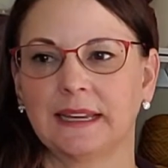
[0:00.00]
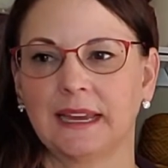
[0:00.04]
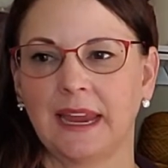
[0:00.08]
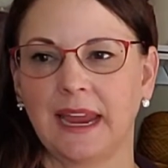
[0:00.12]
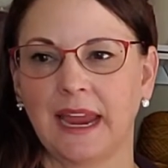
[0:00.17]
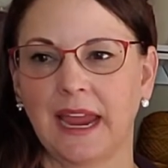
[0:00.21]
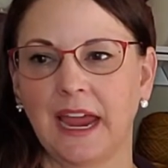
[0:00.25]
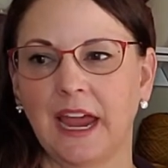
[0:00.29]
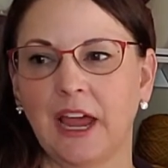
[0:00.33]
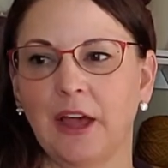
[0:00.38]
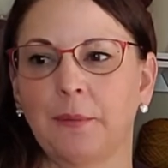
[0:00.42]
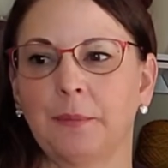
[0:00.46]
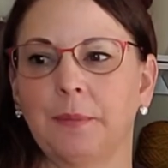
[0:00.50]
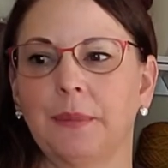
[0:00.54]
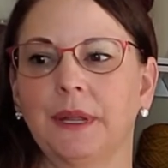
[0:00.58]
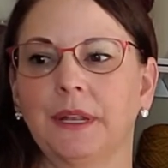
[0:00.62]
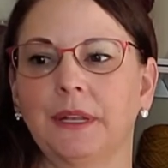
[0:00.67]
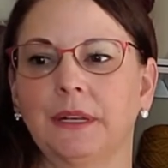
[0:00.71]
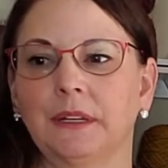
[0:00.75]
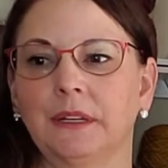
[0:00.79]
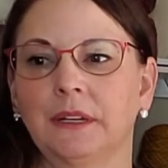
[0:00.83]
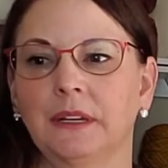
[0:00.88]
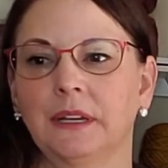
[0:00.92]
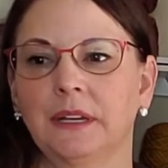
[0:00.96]

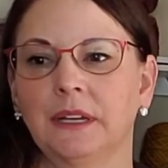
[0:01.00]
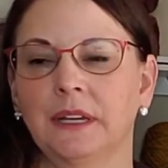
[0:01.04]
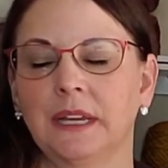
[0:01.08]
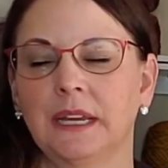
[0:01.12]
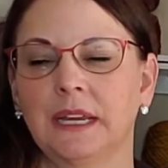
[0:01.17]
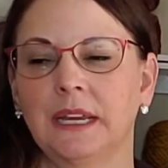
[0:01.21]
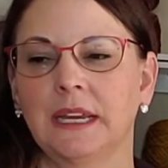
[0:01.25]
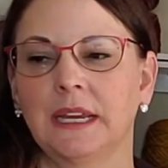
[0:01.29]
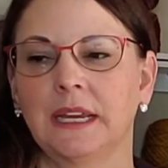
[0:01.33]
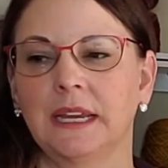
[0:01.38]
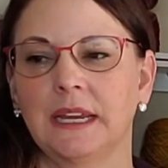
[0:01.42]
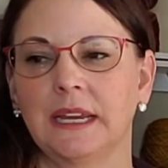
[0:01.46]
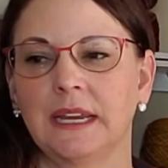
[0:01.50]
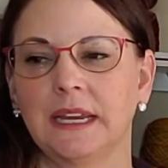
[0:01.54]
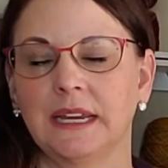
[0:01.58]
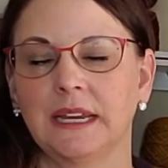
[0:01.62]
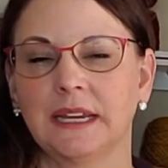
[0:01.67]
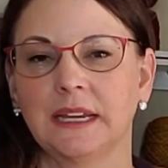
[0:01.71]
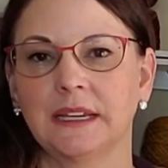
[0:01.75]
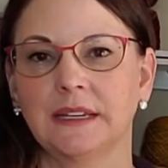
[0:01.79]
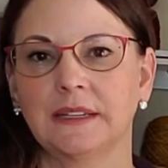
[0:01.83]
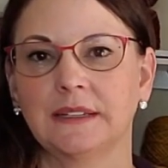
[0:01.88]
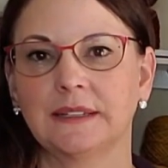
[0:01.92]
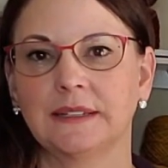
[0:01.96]
happen
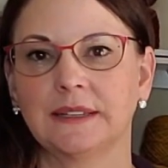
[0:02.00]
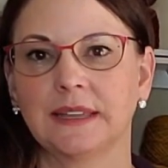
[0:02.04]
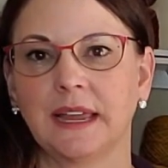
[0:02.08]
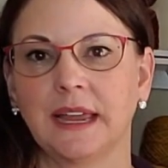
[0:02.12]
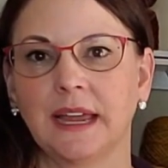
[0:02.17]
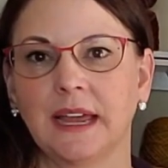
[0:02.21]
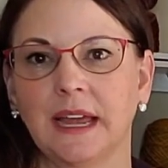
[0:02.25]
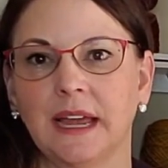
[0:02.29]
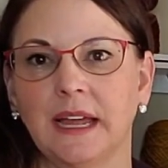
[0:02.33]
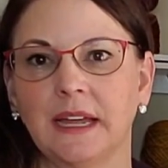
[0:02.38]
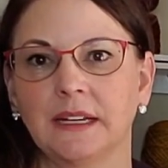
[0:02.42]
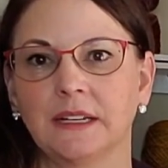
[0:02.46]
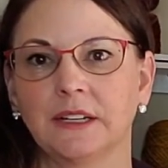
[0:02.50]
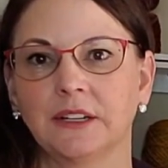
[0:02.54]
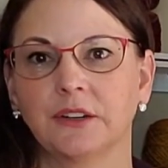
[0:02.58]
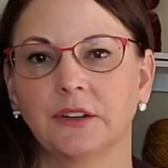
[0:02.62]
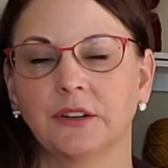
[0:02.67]
is that